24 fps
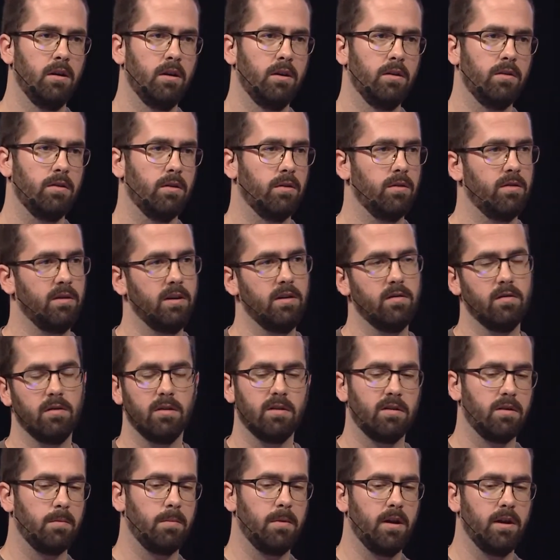So it's even a
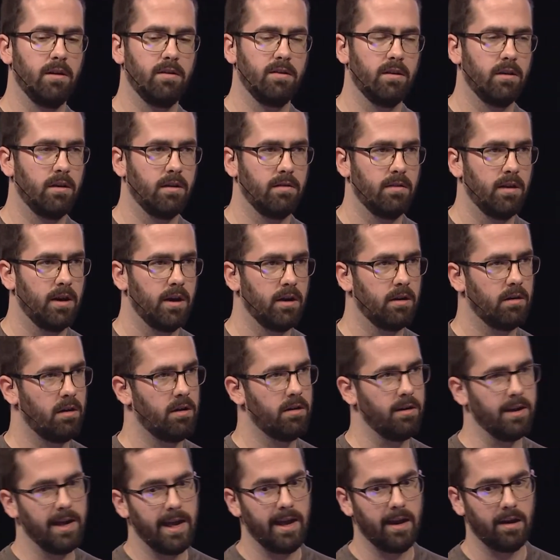supply chain attack
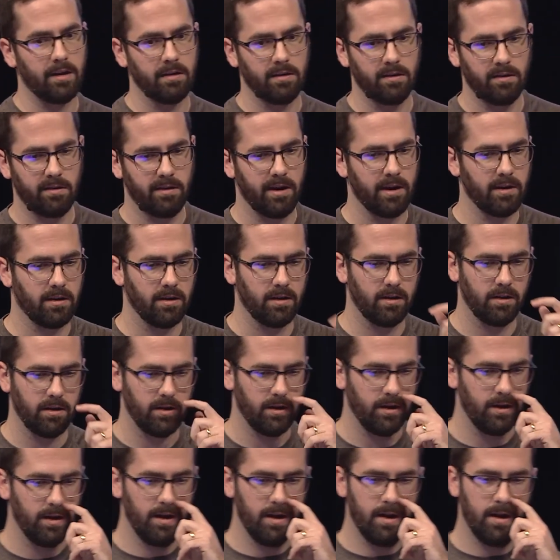on ads, technically.
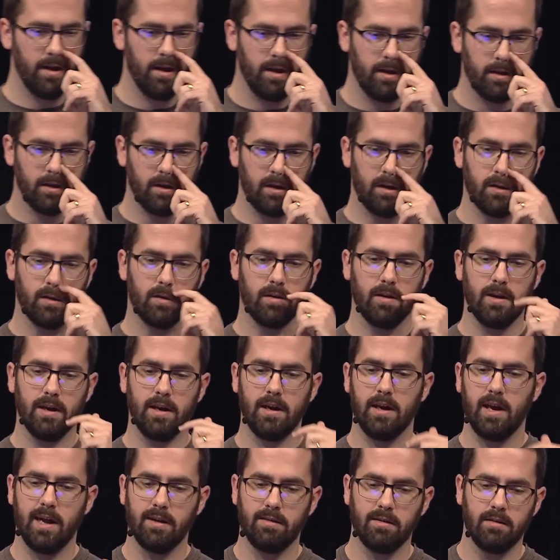Now,
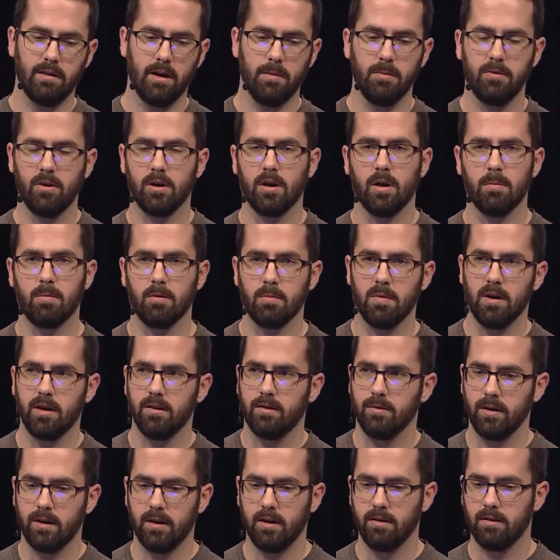At the time of the compromise,
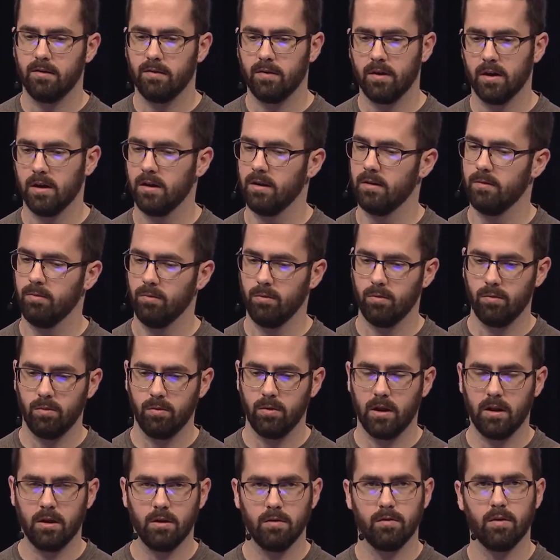we identified
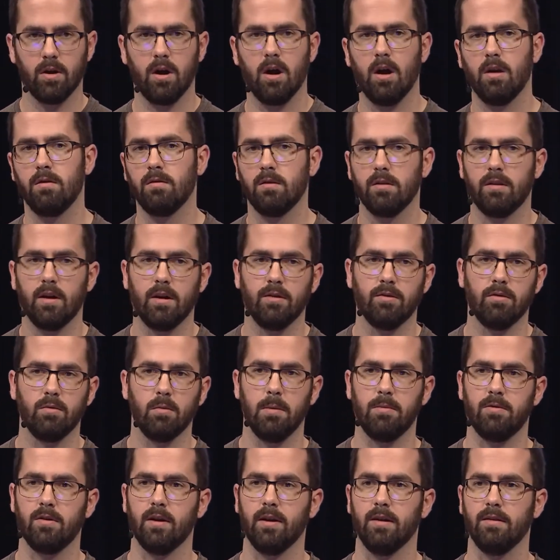well over 100,000
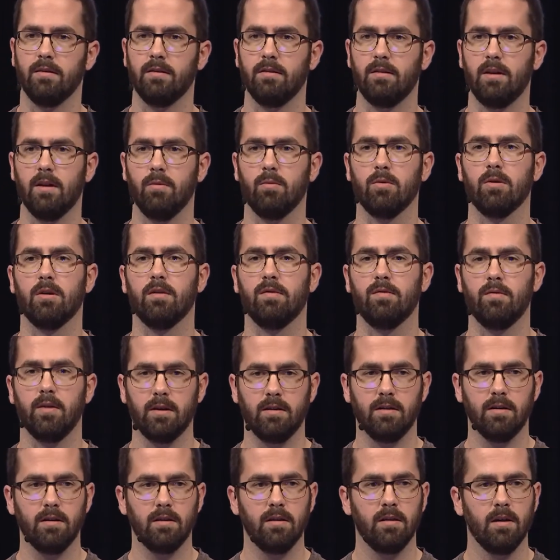websites that were
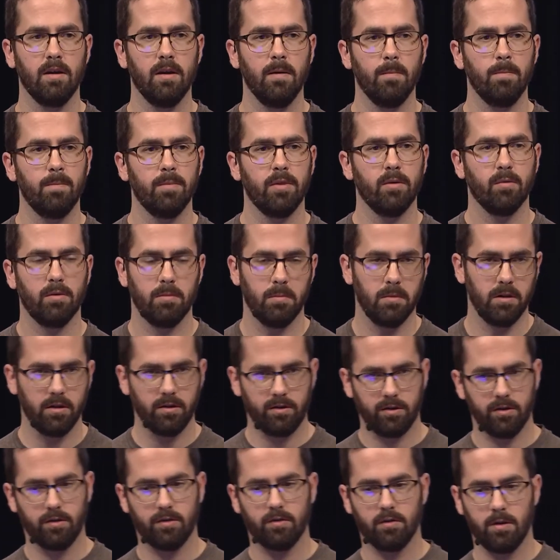affected with
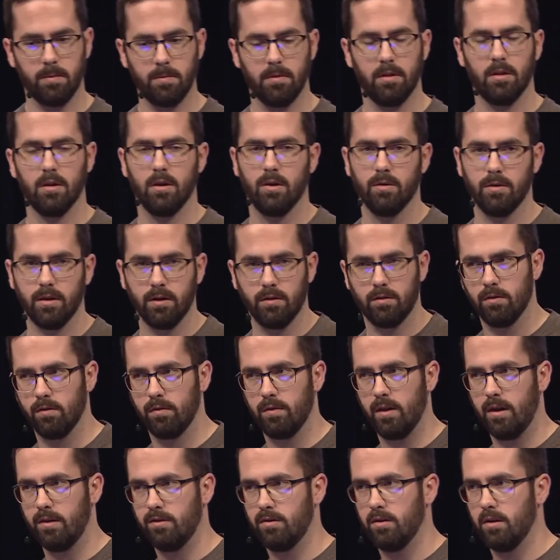malicious script loading through
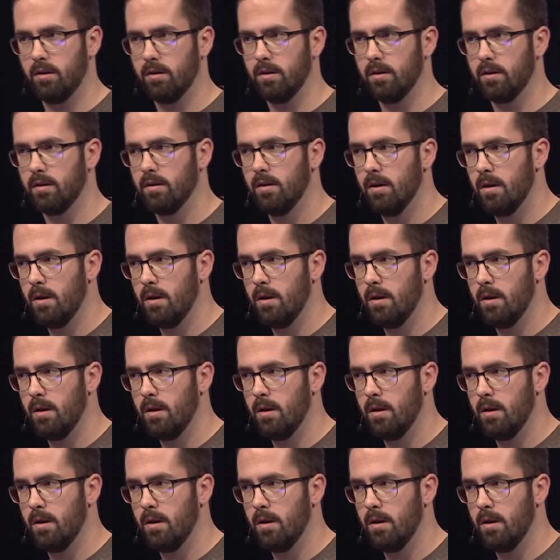FlashTalking.